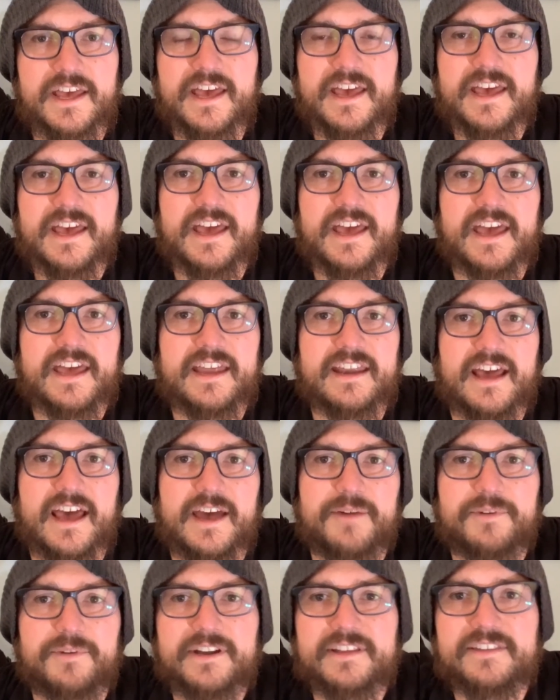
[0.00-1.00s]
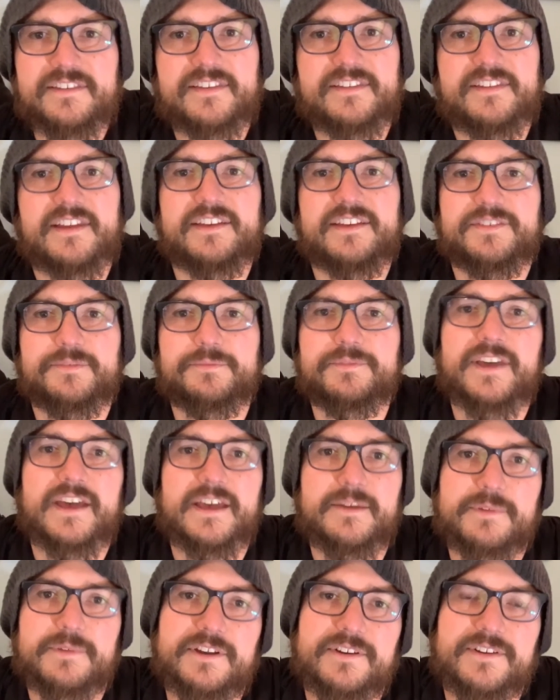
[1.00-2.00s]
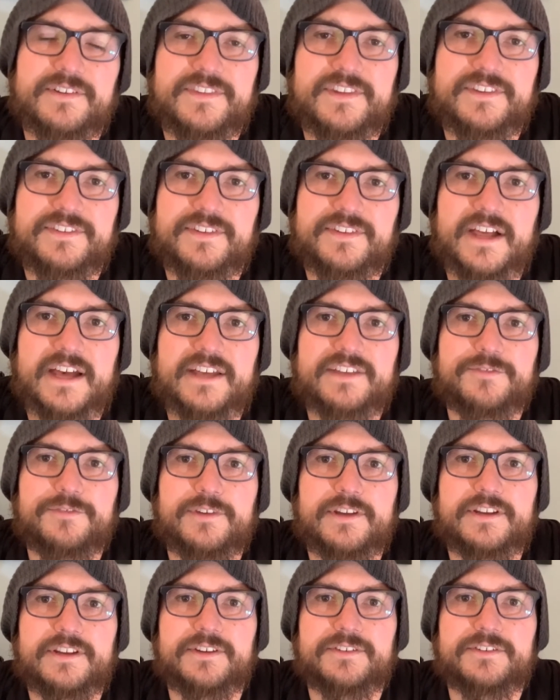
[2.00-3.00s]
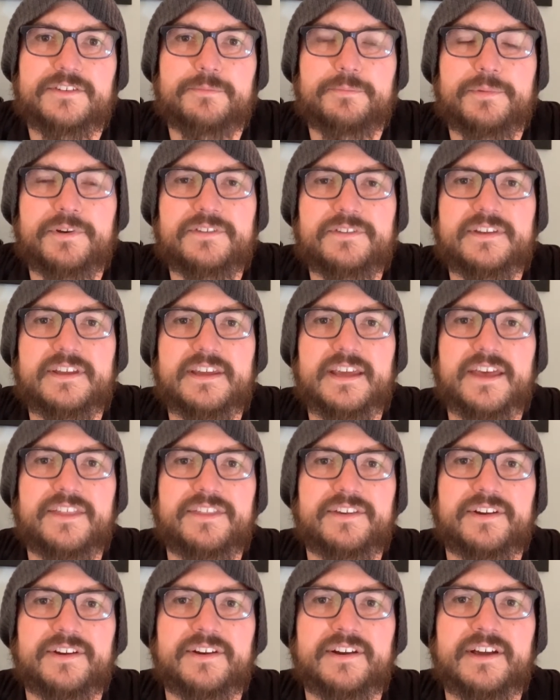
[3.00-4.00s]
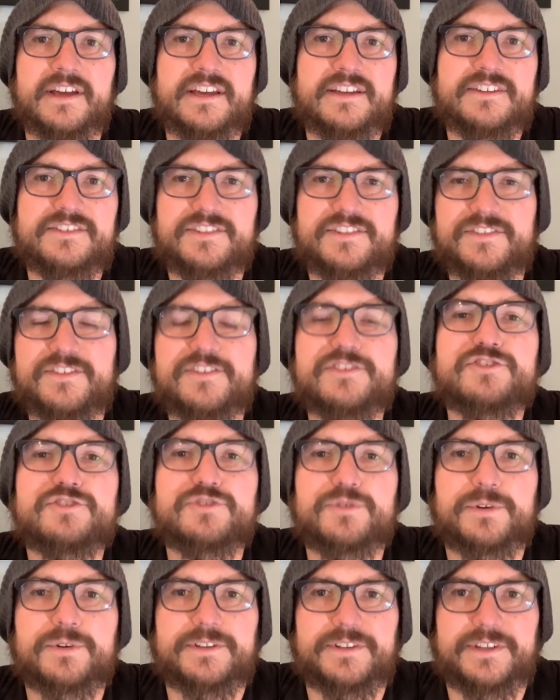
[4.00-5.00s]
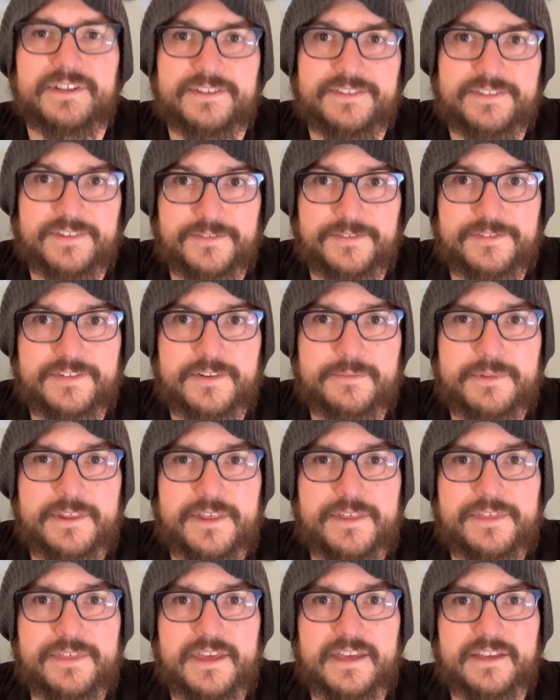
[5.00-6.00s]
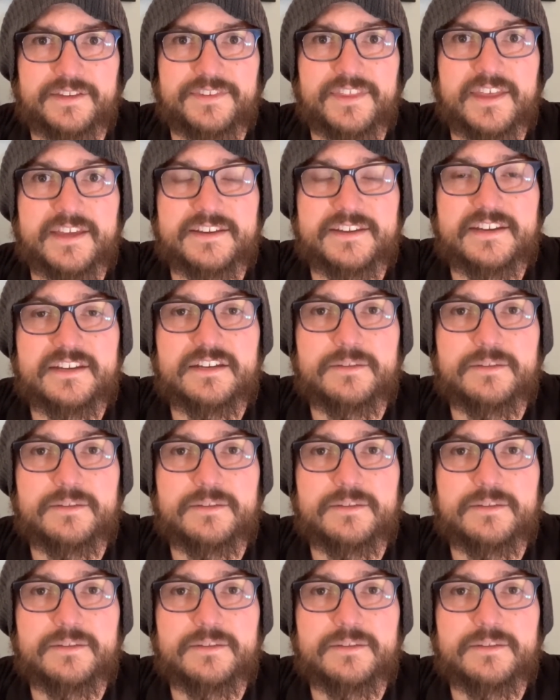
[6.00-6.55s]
And I wanted to take some time here in this last video to put together just a short list of some of the things that need to be